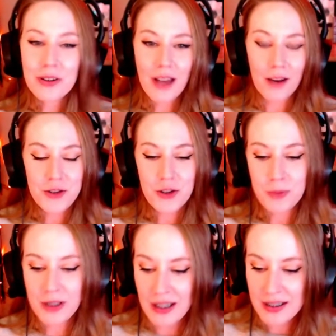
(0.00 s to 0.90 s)
love to
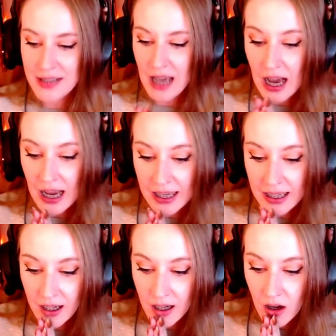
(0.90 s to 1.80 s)
because
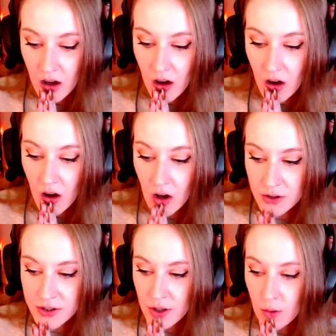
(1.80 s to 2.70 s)
I
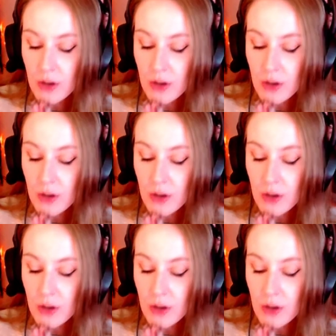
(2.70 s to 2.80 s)
also